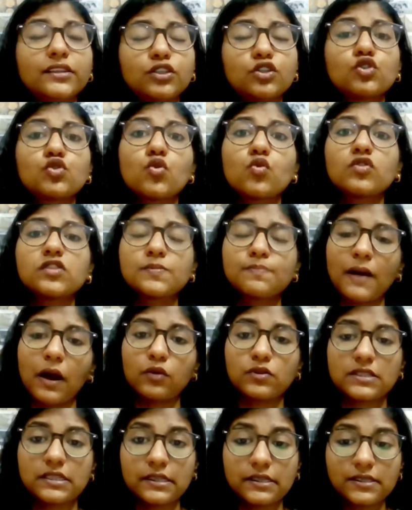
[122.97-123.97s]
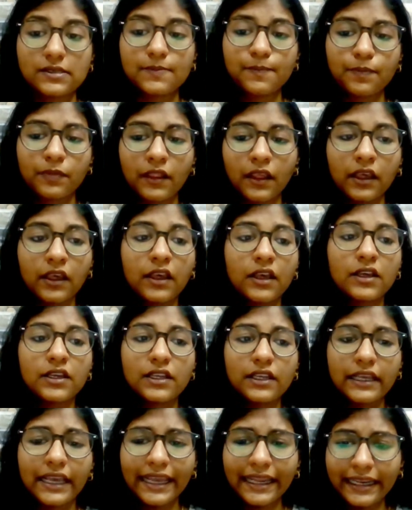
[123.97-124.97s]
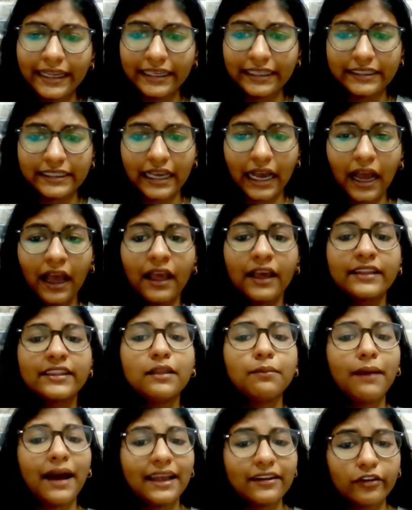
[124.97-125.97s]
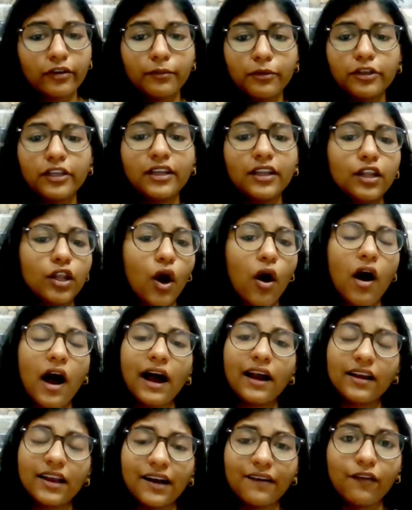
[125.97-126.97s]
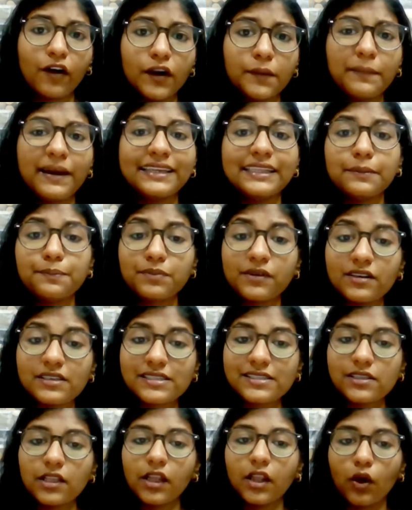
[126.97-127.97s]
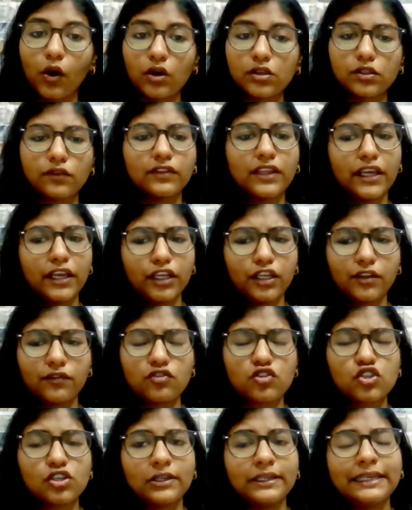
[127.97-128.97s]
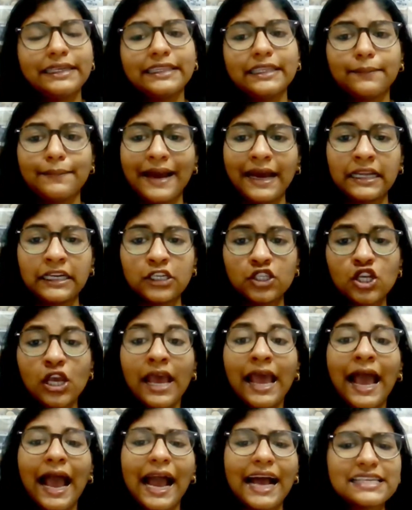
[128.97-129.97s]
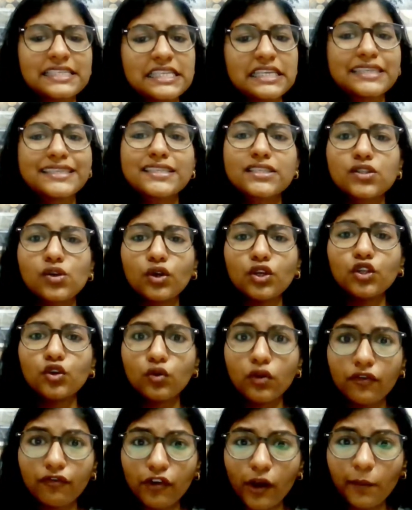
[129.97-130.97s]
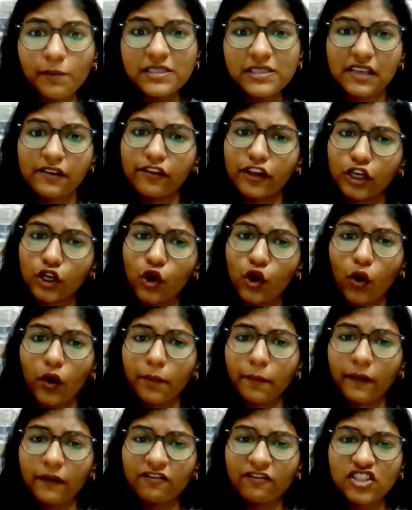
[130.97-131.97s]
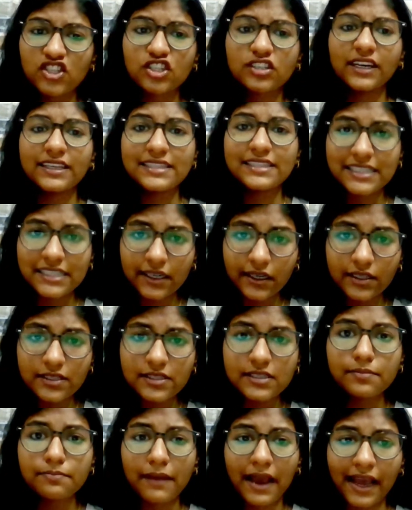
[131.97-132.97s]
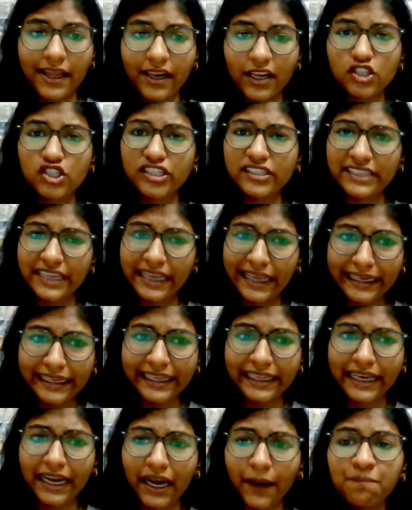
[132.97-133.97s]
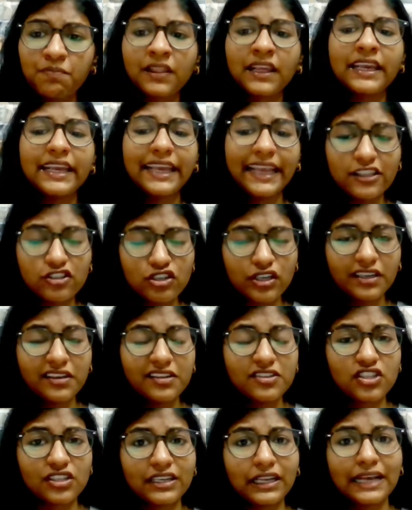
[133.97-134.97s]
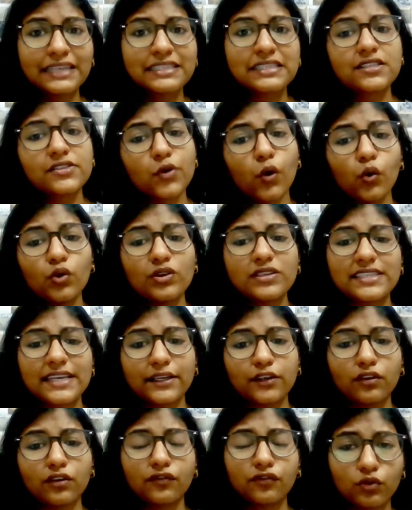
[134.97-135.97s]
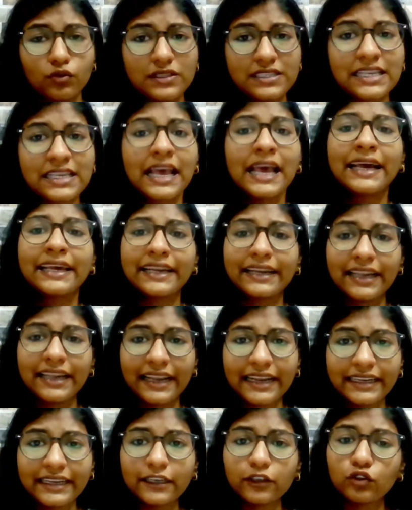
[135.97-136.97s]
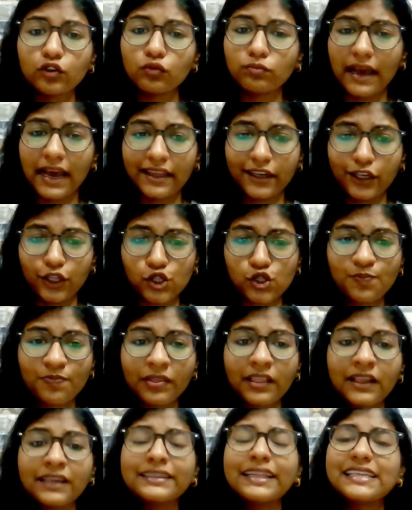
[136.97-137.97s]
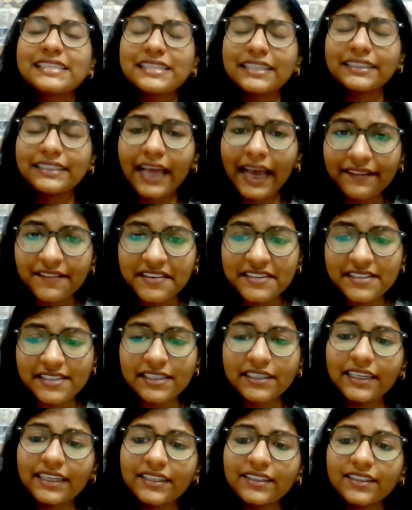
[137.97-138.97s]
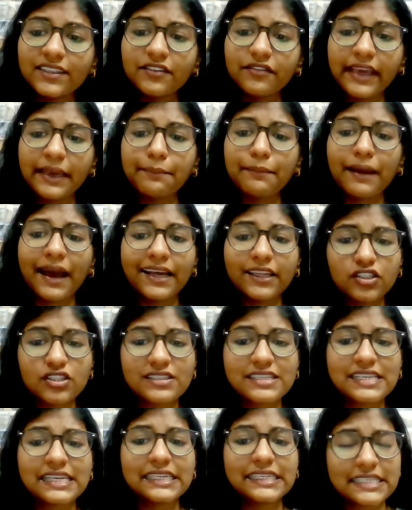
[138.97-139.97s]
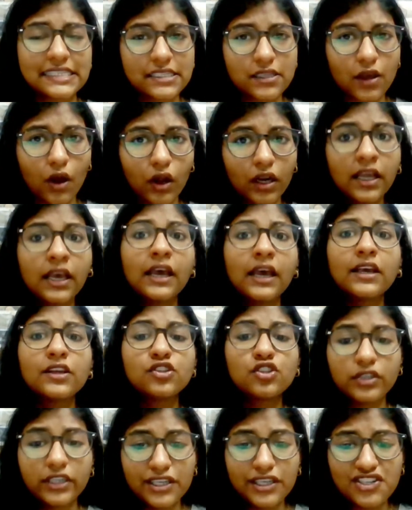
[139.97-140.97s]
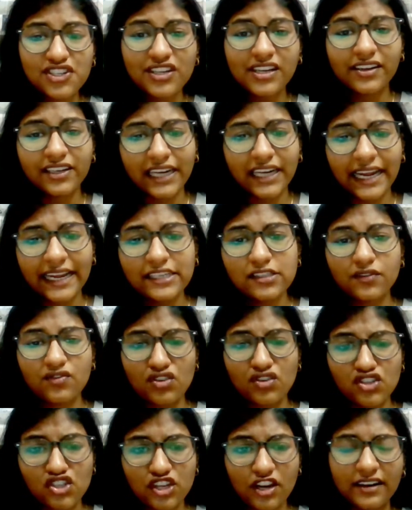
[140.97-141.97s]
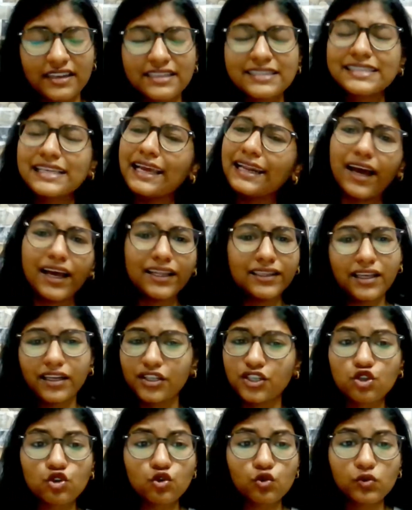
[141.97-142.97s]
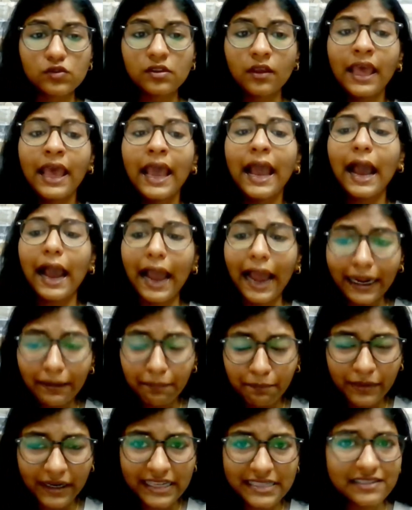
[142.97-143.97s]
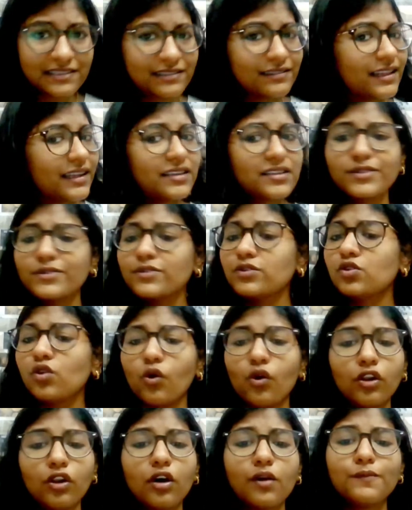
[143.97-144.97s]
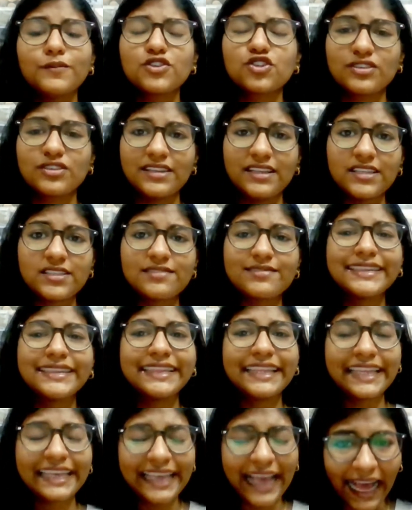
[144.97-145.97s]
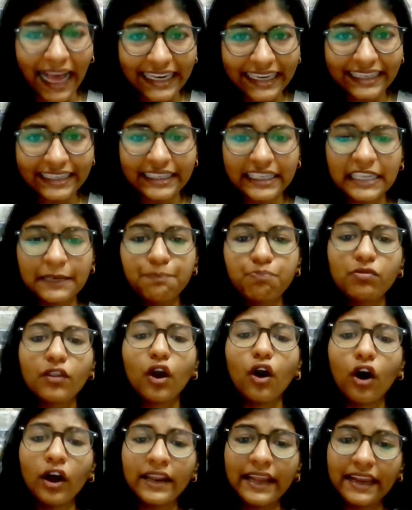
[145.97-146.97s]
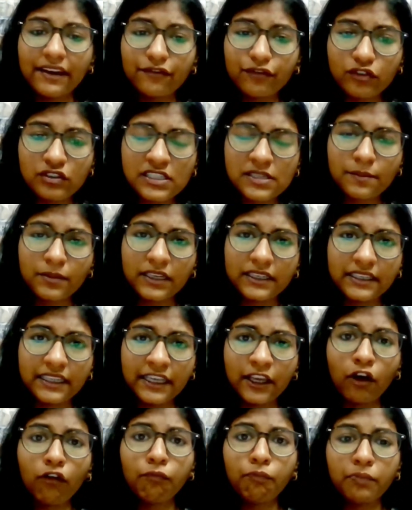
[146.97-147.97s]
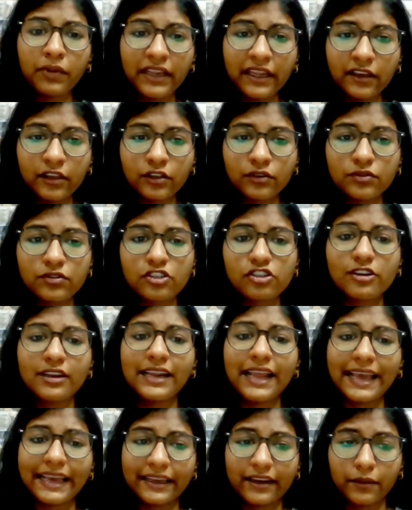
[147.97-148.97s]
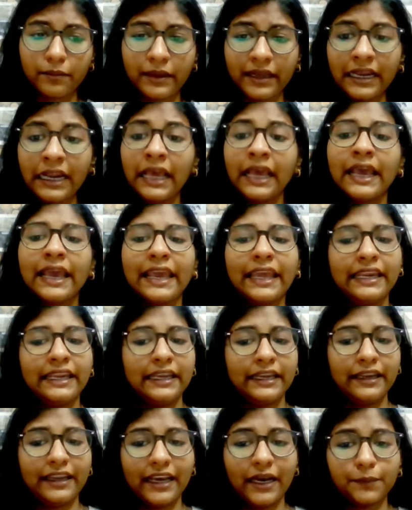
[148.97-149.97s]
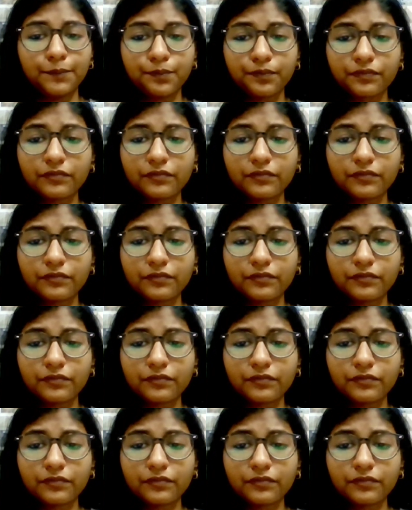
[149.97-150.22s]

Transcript: the two spouses. In India, the matrimonial law are governed by the personal laws of the individual in the marriage. As there is no uniform civil code which concerns marriage in India, each religion has its own set of rules relating to marriage. There is a diversity in the way marriages are dissolved, judicial rights of the children, and other issues. At present, there is no law which deals with legality or enforceability of prenuptial agreement in India.